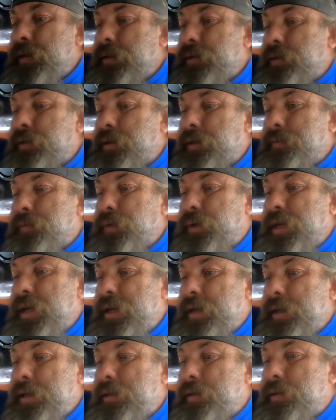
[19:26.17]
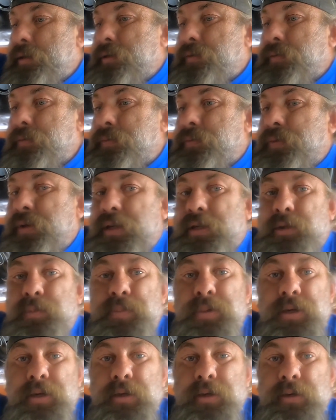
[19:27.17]
see if we can't get this fixed,
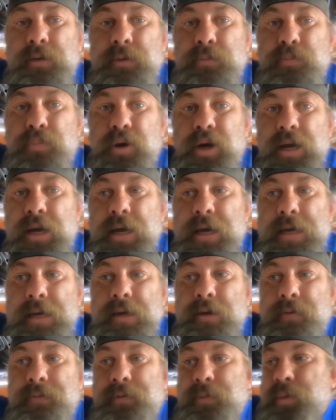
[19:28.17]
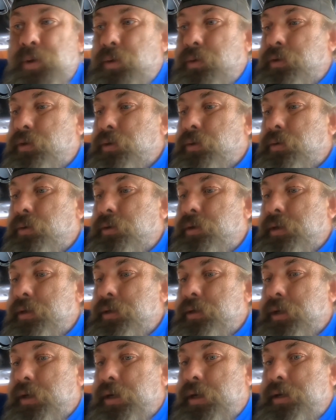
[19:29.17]
because Brad from Old Souls
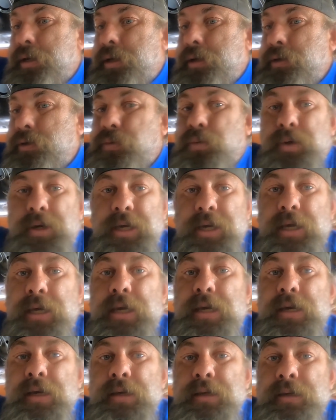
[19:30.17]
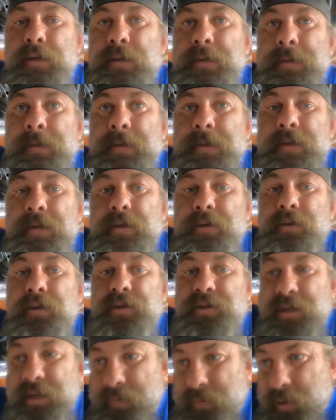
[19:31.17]
is on his way
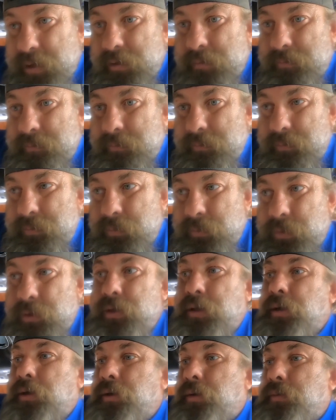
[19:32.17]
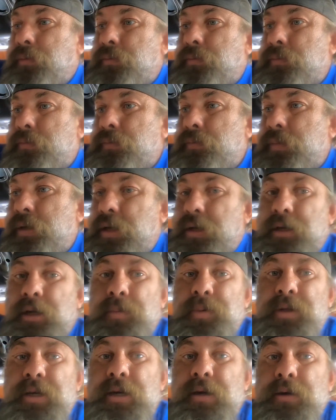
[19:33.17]
this evening. So got a
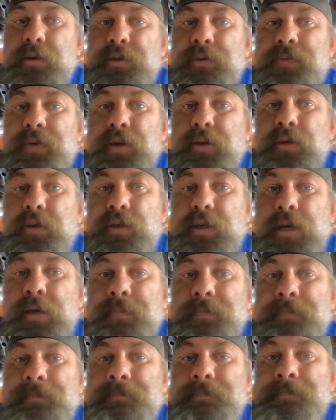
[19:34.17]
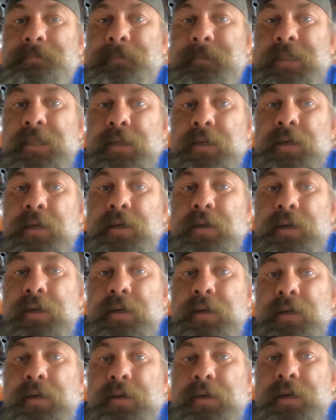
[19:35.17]
couple hours to figure this out.
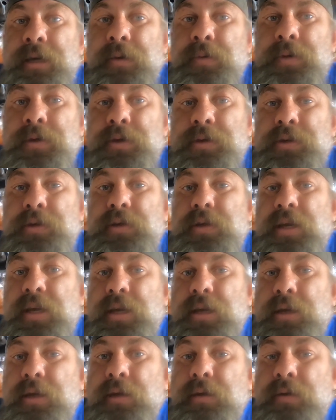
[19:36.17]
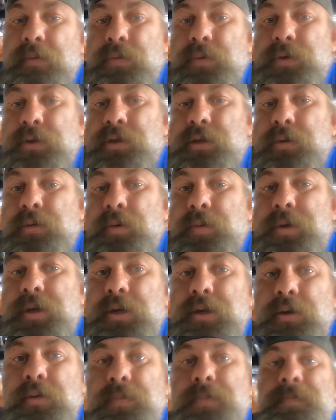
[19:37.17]
Hang with us and we'll see what we can
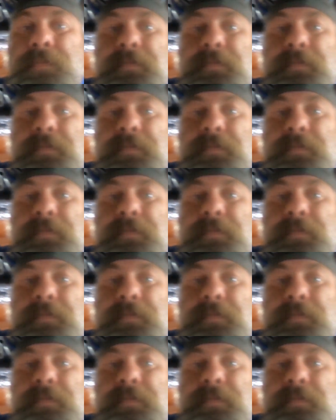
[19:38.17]
do.